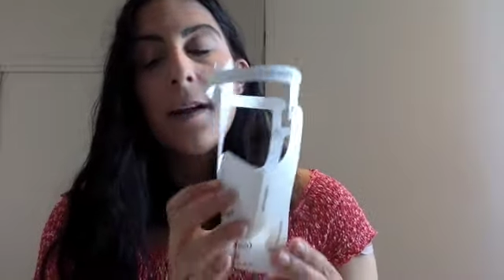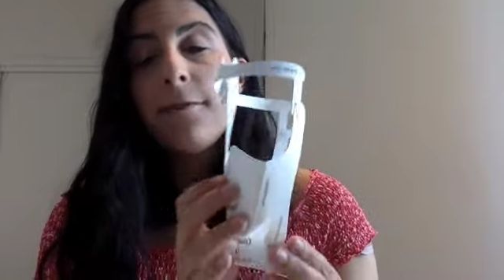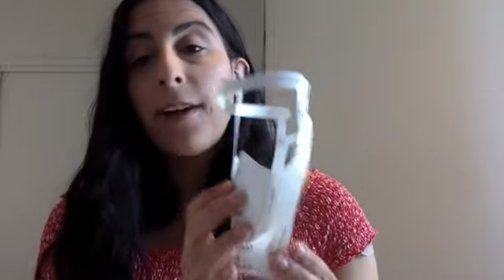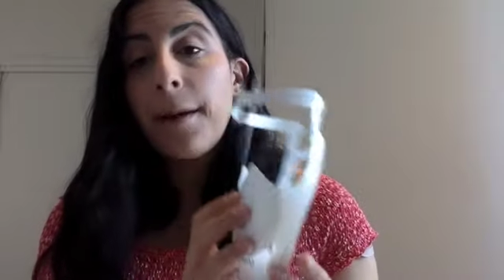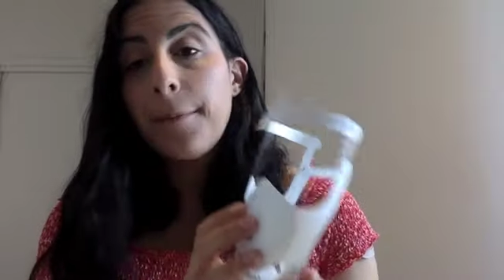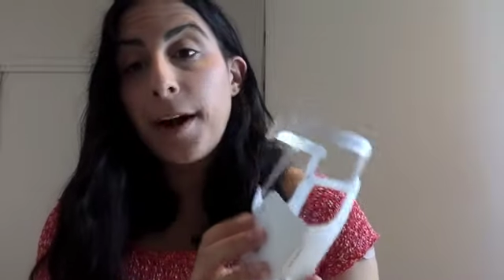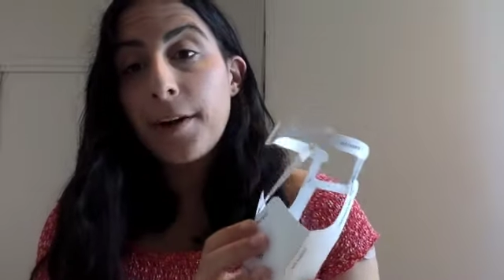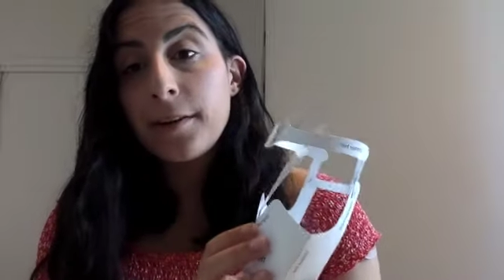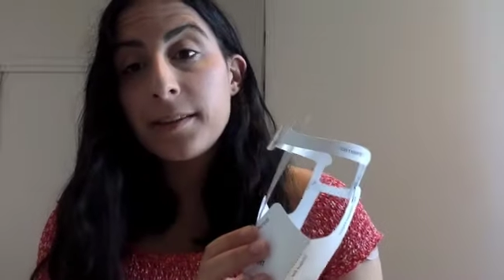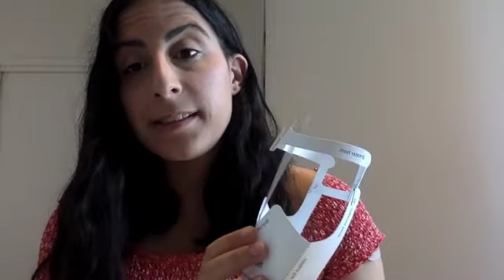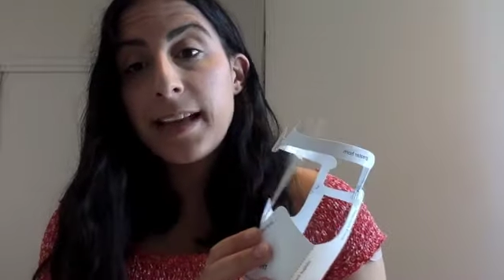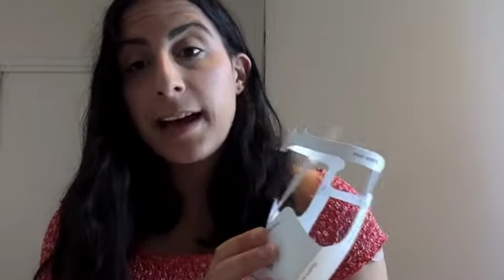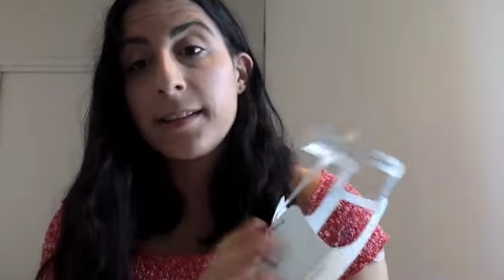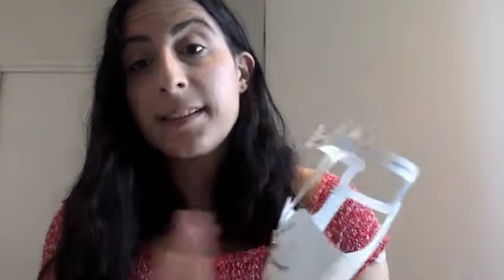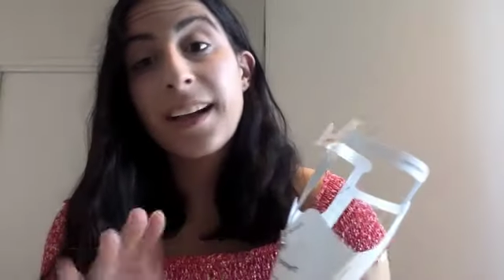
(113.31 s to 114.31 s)
Vibrato
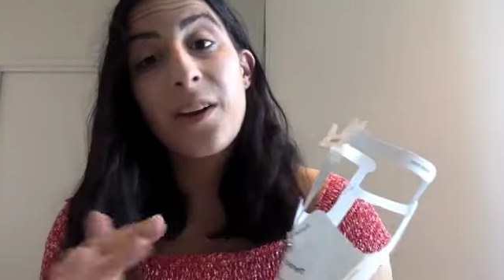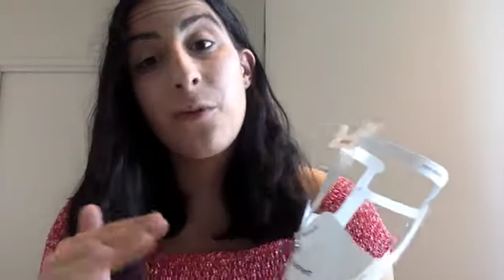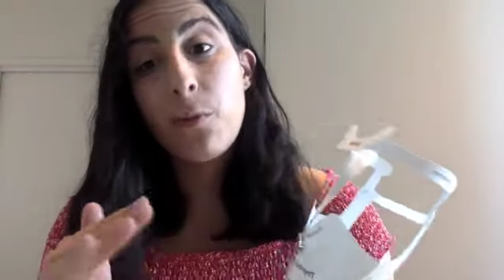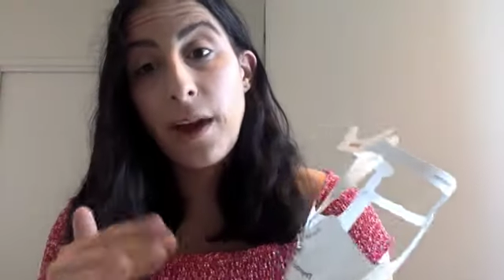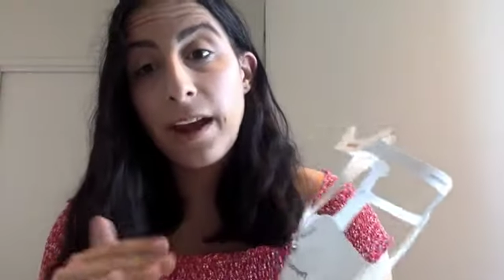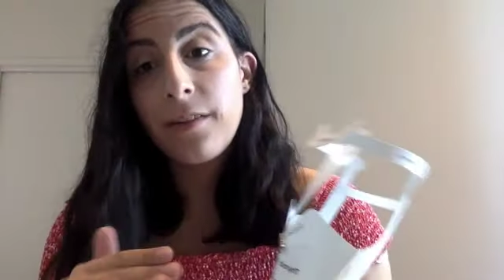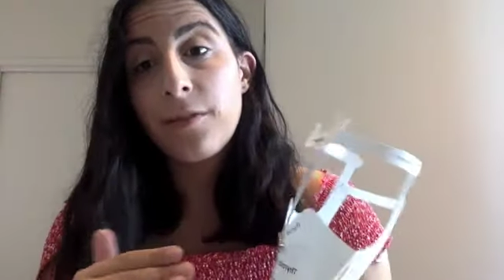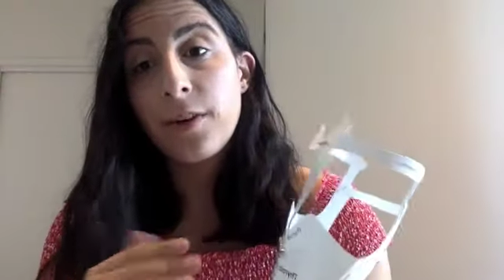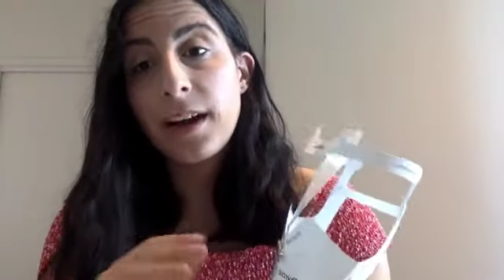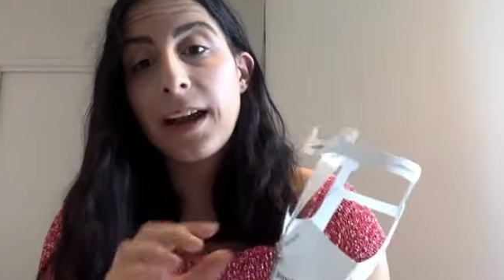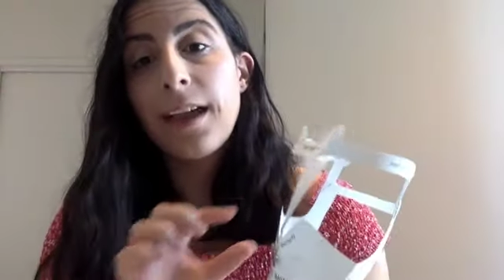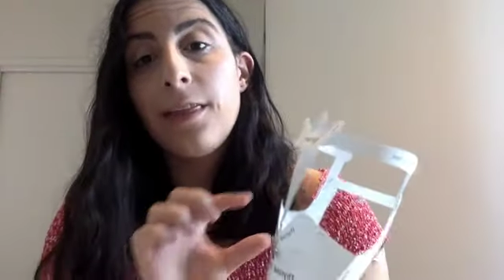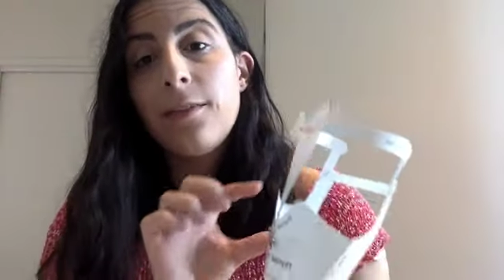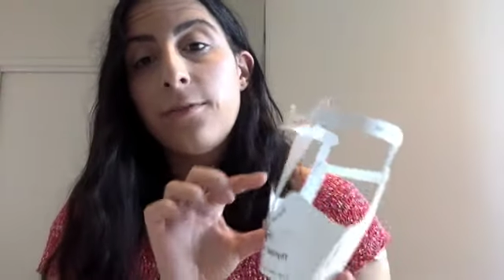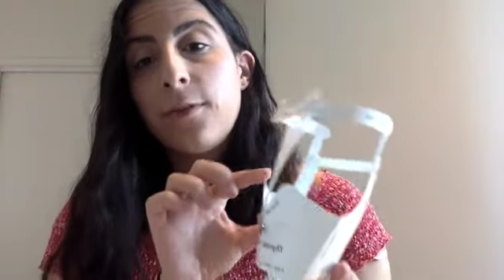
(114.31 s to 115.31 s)
sounds like a wavering
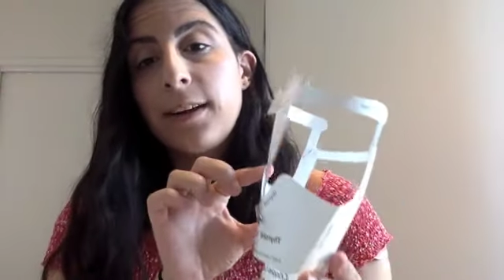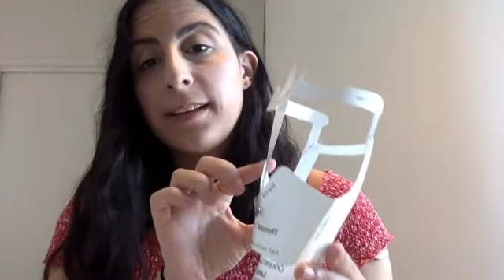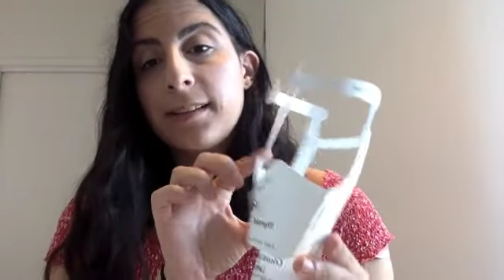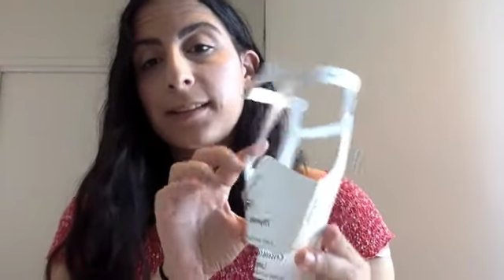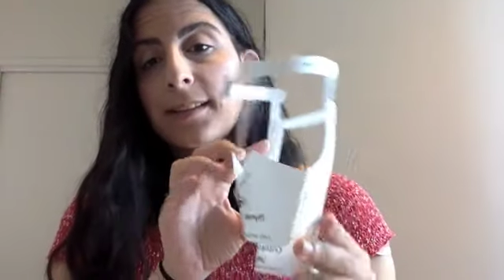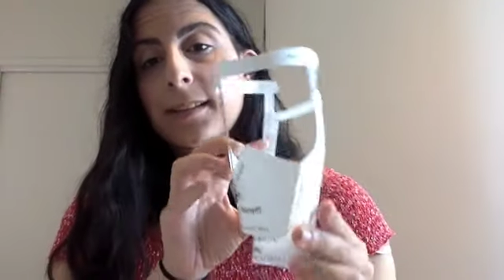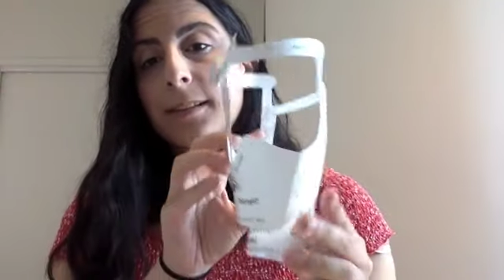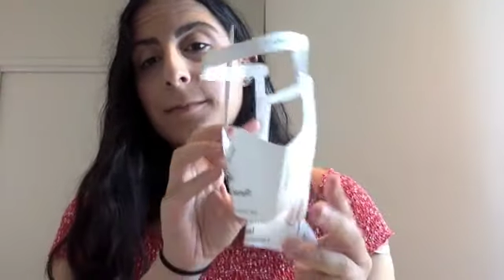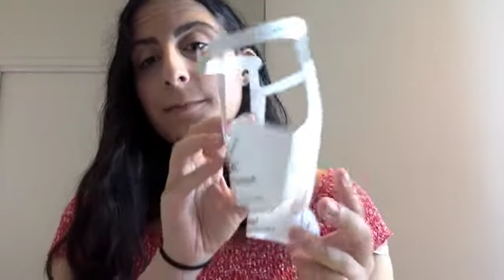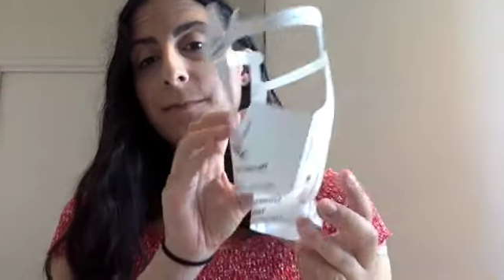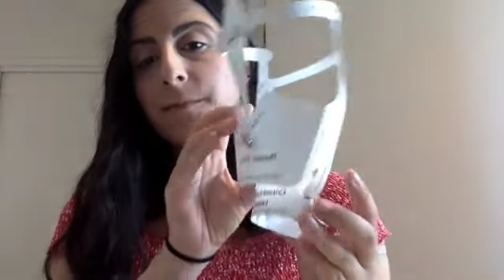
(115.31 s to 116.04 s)
in the voice.